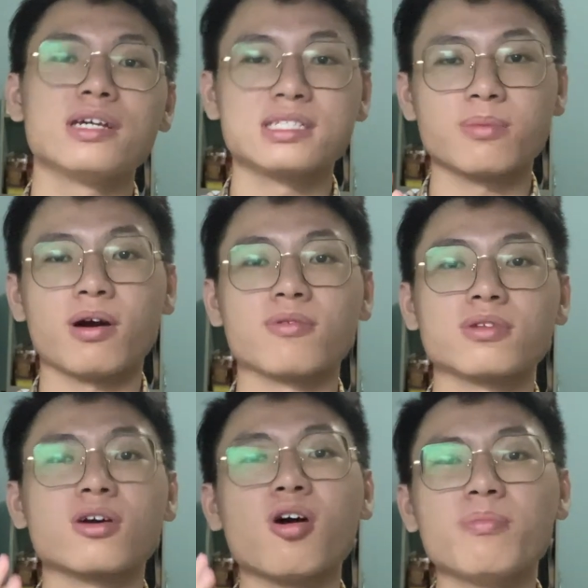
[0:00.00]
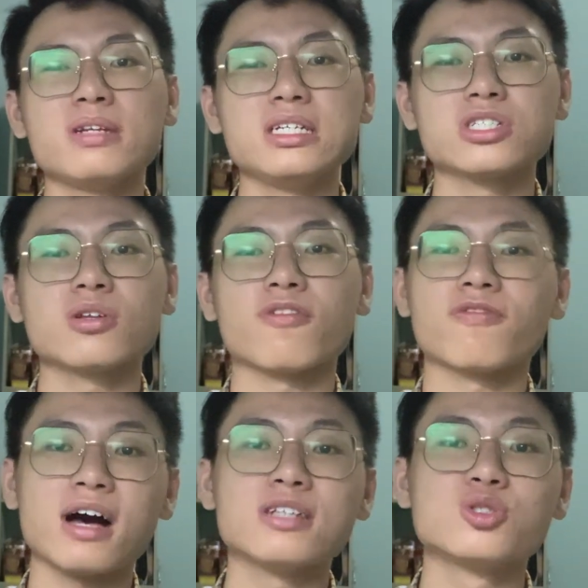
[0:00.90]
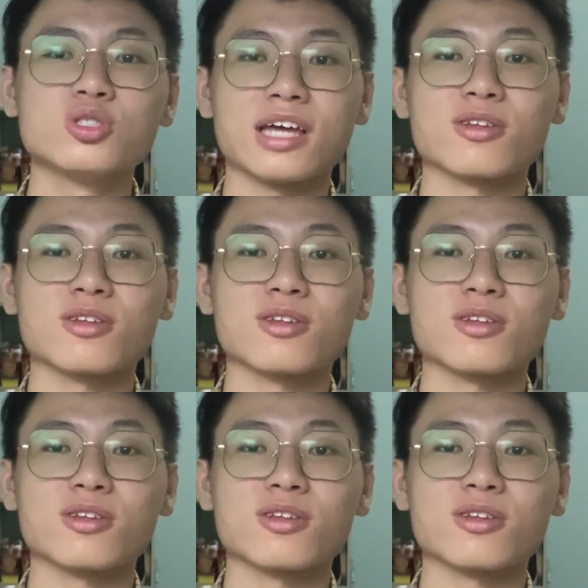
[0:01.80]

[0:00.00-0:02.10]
is about the combination of 5G